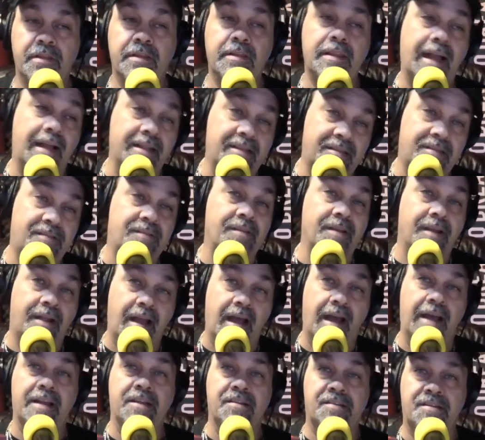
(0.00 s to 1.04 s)
That's the
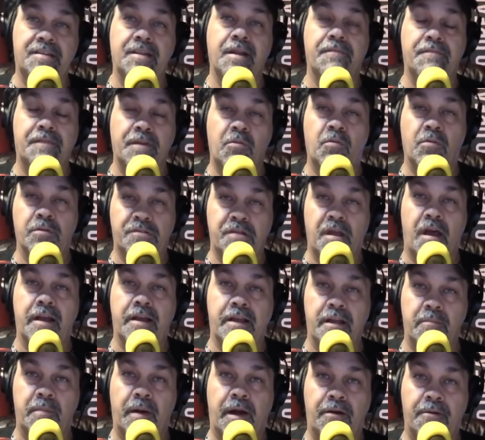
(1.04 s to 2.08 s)
kind of stuff that we're
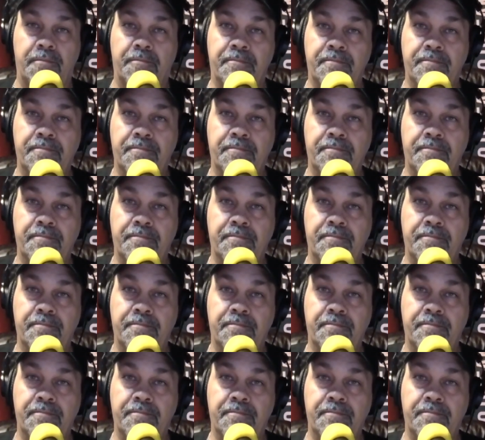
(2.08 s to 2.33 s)
talking about.